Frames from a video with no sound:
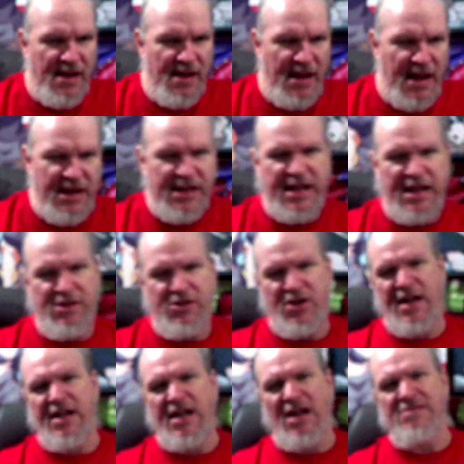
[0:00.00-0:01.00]
And you keep
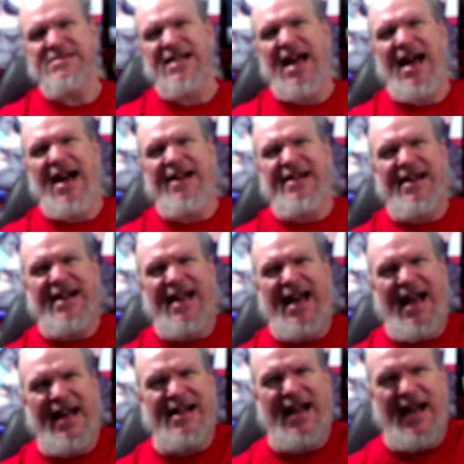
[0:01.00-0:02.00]
trying to go, no,
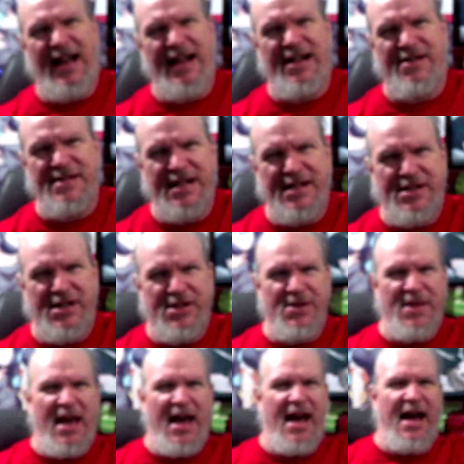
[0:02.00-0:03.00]
I don't need to do
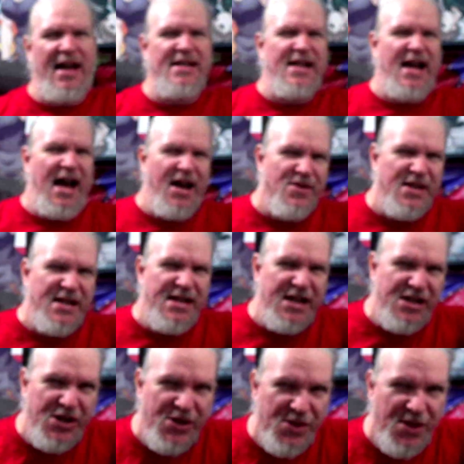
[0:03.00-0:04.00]
that. I only need
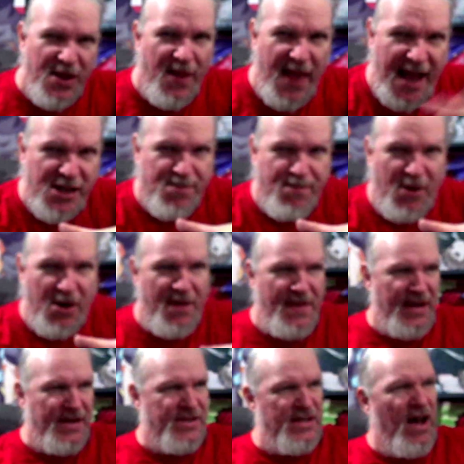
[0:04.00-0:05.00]
to do the last part of
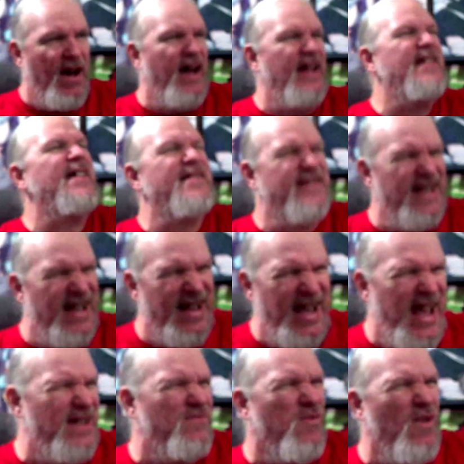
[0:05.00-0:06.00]
this. No,
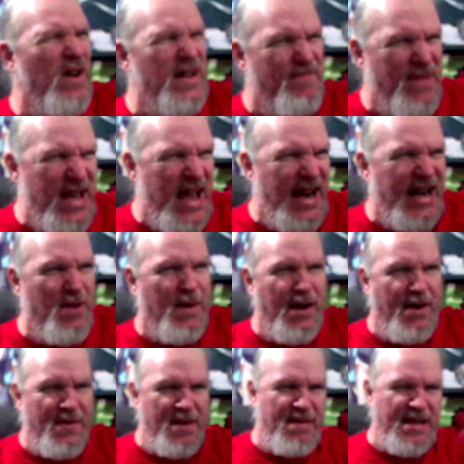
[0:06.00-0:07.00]
it wouldn't be anywhere
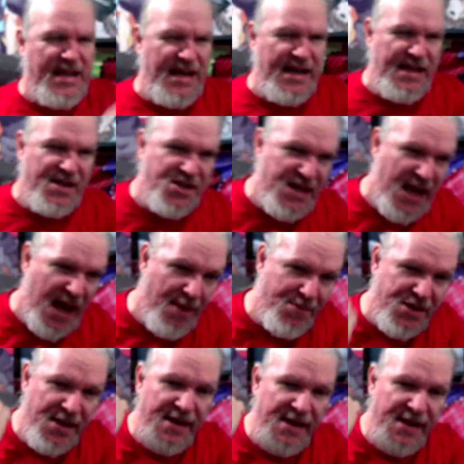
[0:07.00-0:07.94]
in the beginning steps.